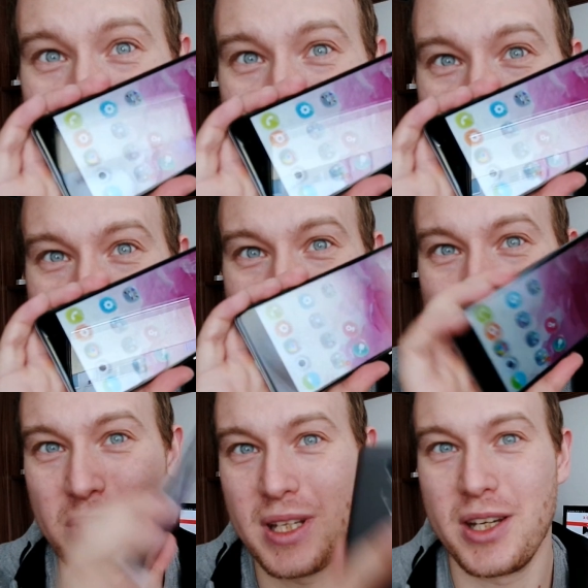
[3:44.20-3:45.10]
rich
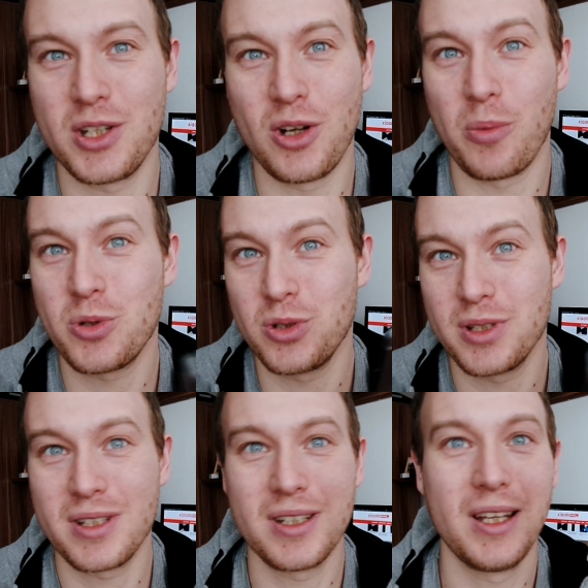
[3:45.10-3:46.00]
customization
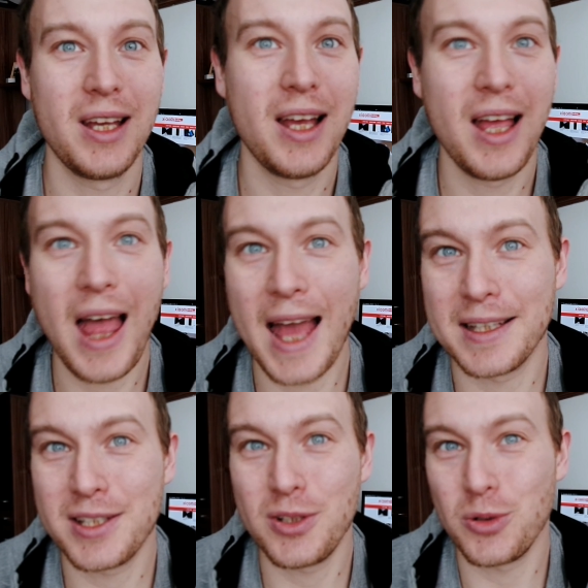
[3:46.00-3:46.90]
options,
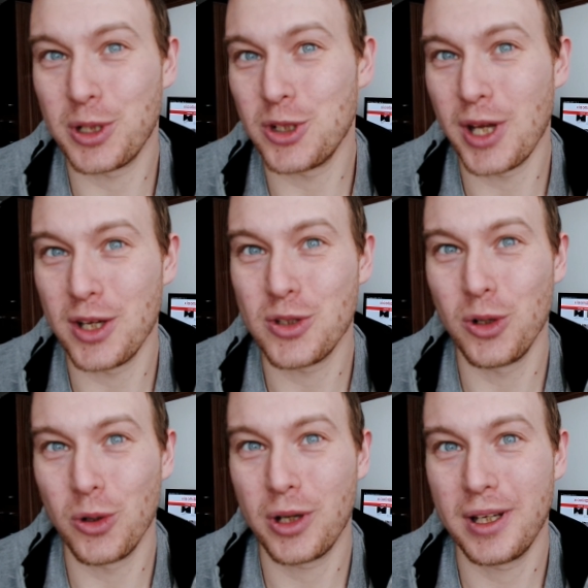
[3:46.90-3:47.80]
and you can change the
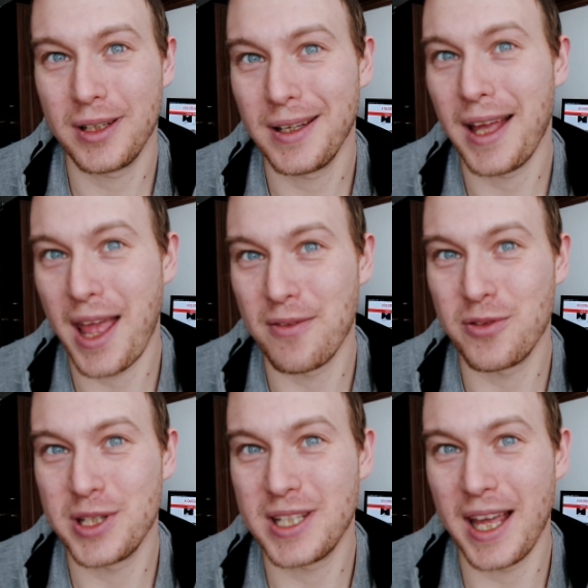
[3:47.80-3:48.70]
look
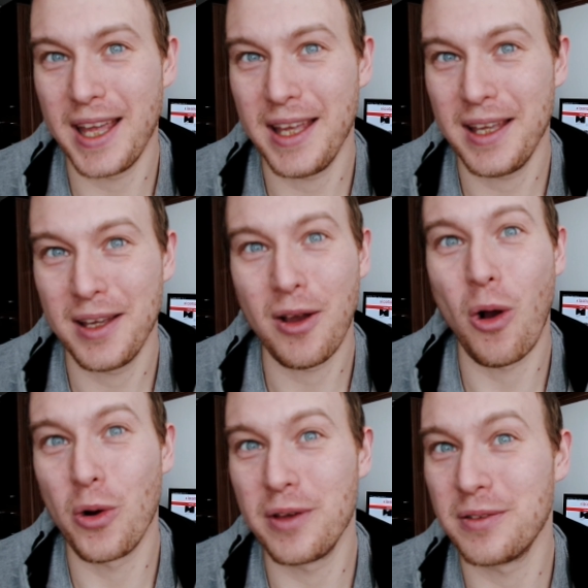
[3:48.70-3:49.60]
every day
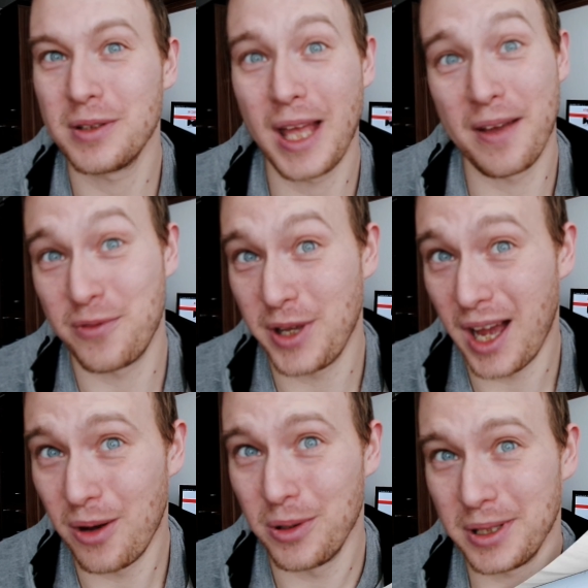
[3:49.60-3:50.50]
or even every
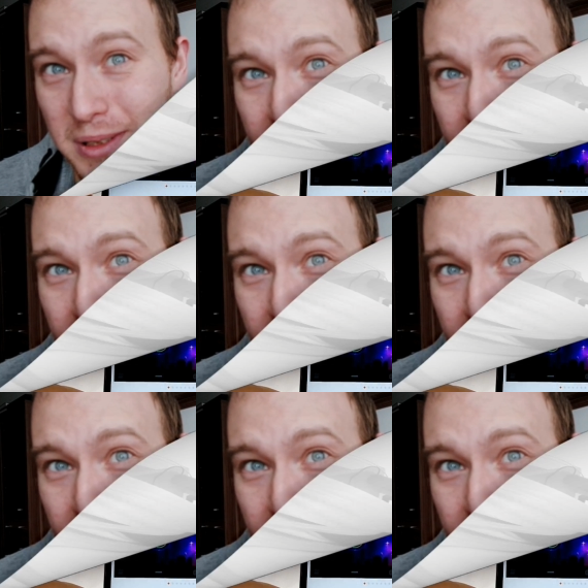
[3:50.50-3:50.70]
hour.